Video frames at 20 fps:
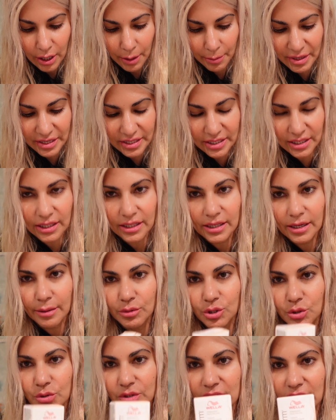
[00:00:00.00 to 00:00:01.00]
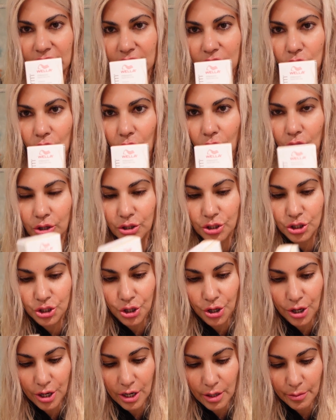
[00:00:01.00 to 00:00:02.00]
Basically, I'm using Color
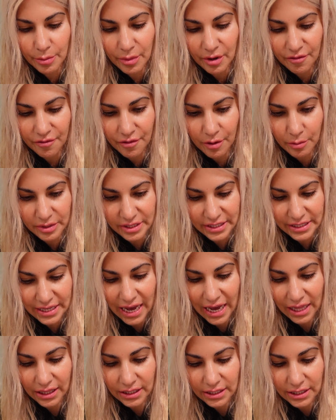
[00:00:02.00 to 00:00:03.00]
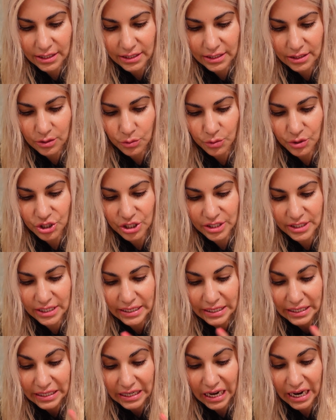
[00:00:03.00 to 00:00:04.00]
Charm from Sally's, which is a
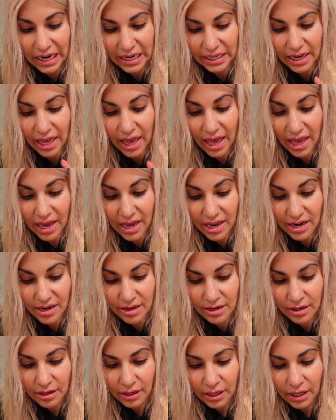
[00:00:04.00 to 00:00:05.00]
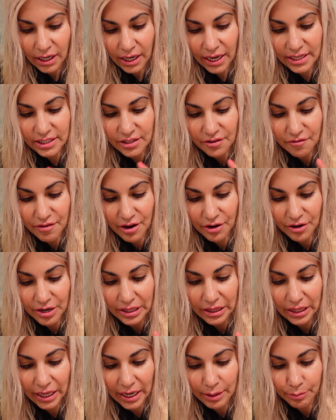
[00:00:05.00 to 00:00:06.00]
9N. It's a very
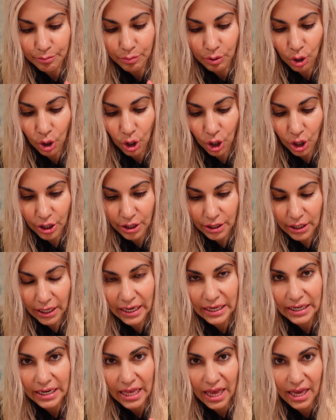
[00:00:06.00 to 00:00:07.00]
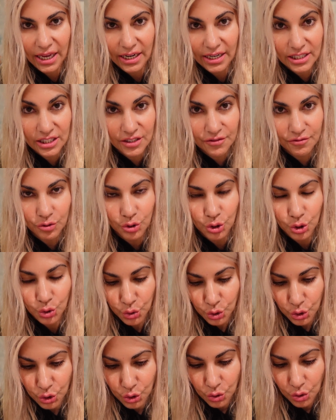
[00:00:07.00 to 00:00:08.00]
light blonde and N is for
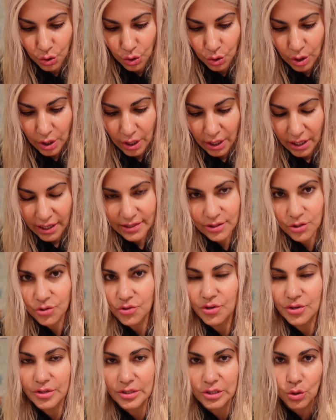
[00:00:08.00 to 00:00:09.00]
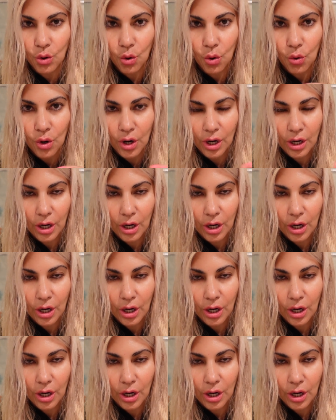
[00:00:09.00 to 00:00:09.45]
neutral, so there's no